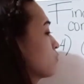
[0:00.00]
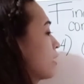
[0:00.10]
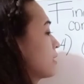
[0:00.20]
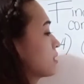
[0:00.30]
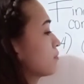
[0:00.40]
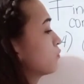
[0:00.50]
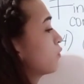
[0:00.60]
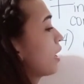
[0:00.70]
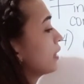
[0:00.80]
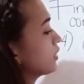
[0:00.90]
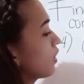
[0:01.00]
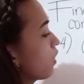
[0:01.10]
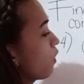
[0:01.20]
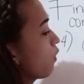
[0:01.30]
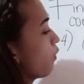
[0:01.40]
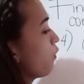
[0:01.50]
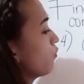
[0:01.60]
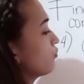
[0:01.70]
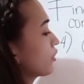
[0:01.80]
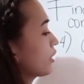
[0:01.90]
y sub 1
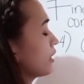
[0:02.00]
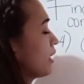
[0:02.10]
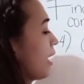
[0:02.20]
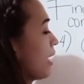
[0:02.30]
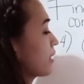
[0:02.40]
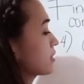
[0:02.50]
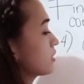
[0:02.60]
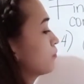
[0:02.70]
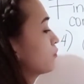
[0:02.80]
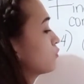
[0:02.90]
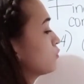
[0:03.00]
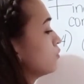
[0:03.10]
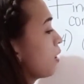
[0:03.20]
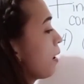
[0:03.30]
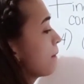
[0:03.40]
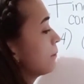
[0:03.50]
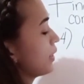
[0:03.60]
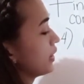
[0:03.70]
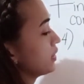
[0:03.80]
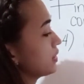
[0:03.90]
over x sub 2
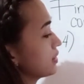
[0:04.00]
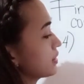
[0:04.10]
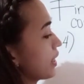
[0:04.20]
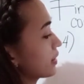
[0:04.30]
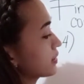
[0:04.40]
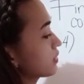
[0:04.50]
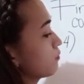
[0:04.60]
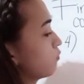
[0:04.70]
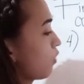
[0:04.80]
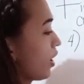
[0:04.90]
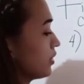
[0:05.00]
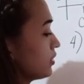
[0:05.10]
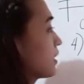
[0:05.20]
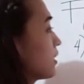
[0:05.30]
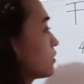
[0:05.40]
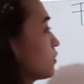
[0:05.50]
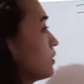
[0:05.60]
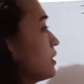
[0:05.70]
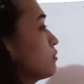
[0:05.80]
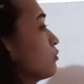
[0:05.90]
minus x sub 1. So
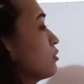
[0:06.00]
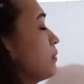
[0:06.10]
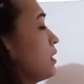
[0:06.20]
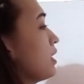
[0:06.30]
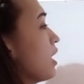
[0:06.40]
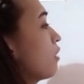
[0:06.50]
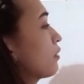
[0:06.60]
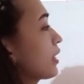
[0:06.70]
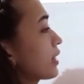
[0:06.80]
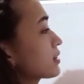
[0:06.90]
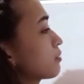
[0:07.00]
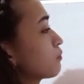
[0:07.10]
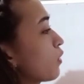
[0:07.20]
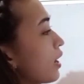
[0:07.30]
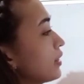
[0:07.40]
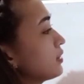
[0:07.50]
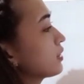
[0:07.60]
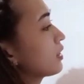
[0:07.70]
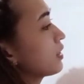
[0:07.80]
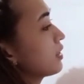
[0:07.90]
this would be our x sub 1,
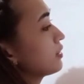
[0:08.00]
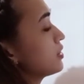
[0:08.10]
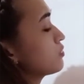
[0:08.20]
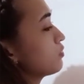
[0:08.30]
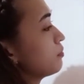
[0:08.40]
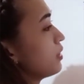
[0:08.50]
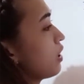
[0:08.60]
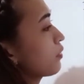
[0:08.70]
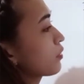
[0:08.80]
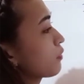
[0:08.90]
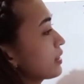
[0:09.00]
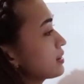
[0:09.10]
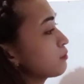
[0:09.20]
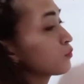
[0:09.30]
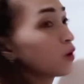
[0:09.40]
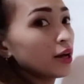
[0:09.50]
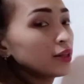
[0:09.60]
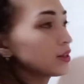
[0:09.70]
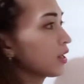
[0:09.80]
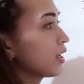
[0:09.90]
this would be our y sub 1,
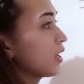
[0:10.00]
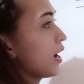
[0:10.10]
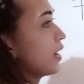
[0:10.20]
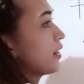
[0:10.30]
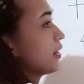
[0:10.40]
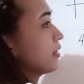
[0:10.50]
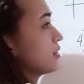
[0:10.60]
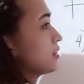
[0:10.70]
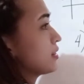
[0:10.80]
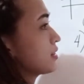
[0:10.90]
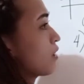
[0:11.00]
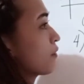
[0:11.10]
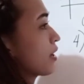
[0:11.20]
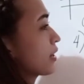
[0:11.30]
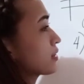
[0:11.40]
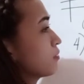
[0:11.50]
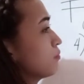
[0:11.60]
and then this is our x sub